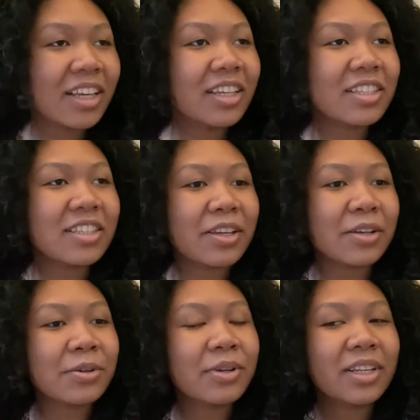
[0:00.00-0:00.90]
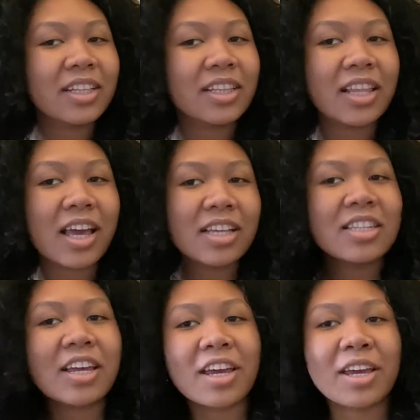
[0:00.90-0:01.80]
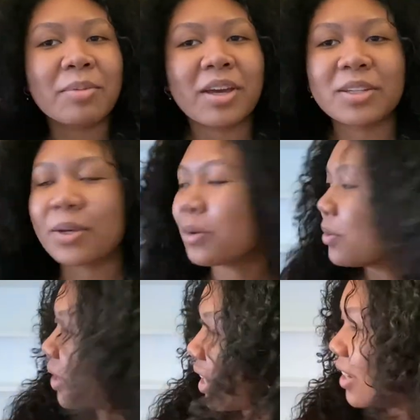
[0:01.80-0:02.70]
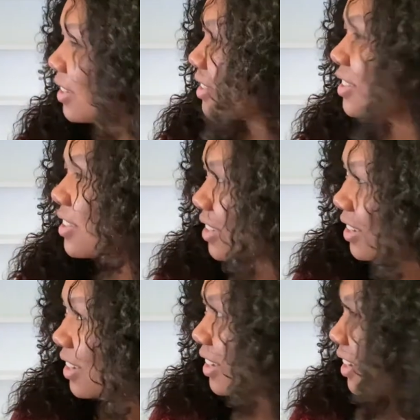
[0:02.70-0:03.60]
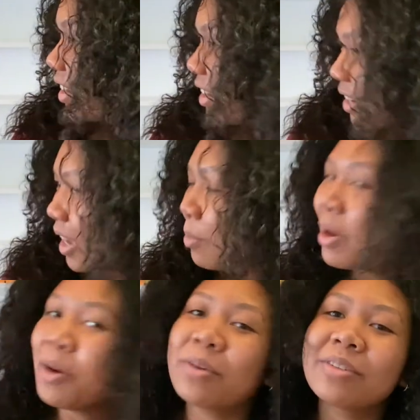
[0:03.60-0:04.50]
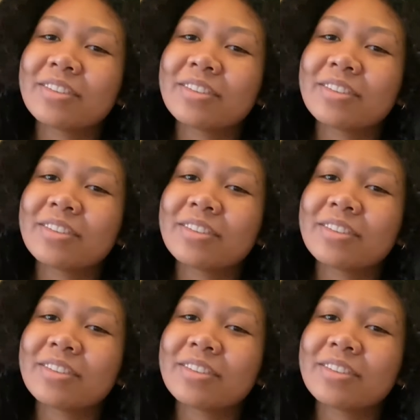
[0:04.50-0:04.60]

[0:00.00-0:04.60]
so last time I told you guys about